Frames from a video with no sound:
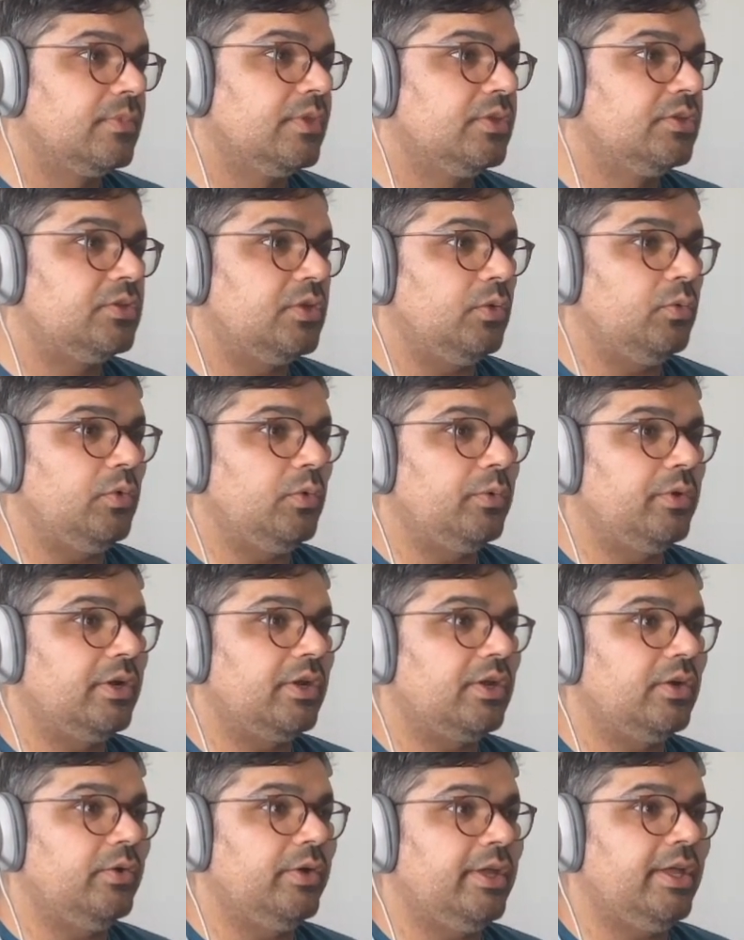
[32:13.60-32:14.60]
So we want to
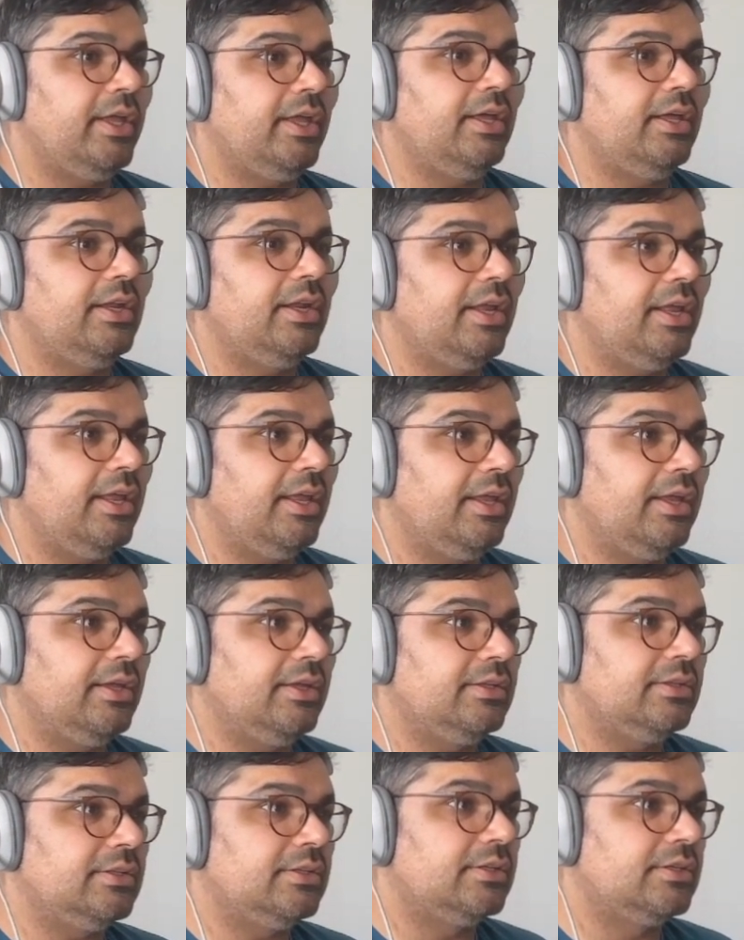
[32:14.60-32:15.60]
go ahead
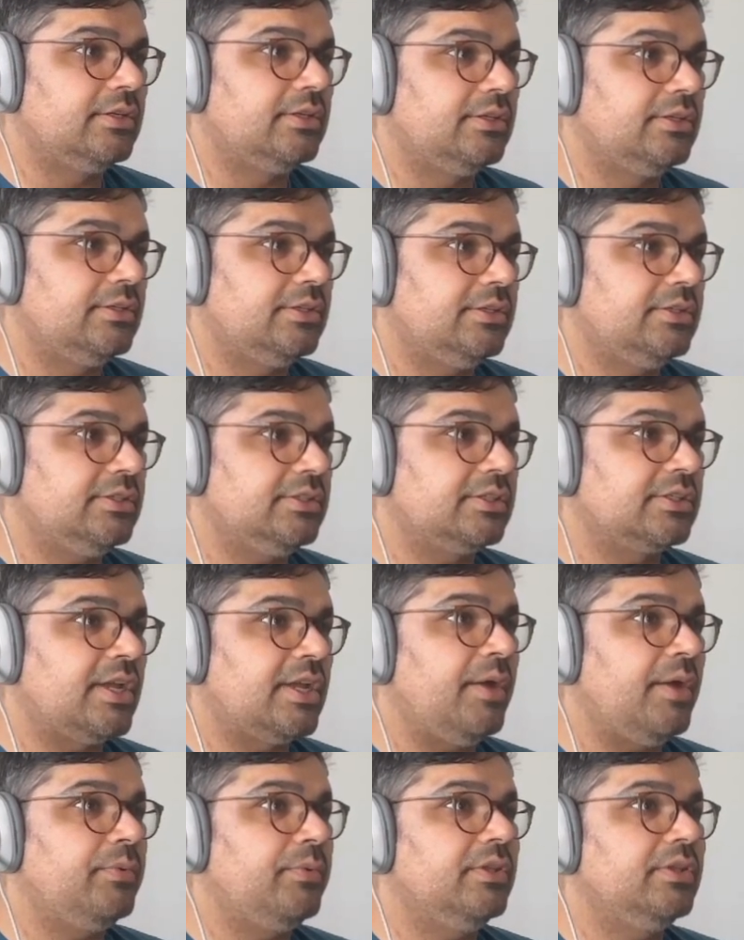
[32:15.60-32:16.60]
and just
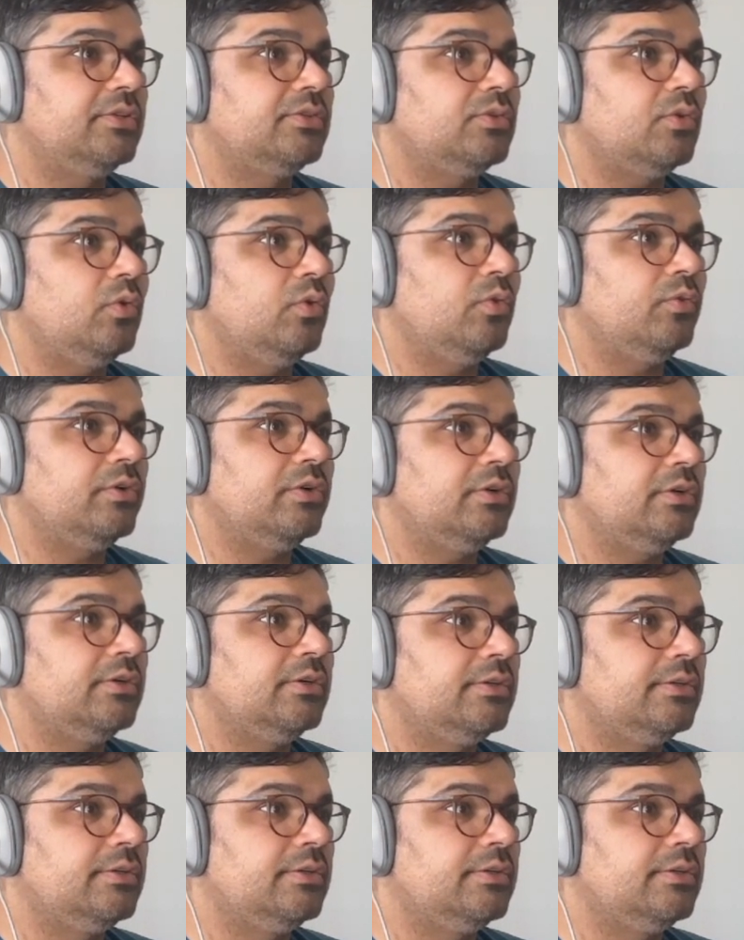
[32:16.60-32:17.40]
copy this over.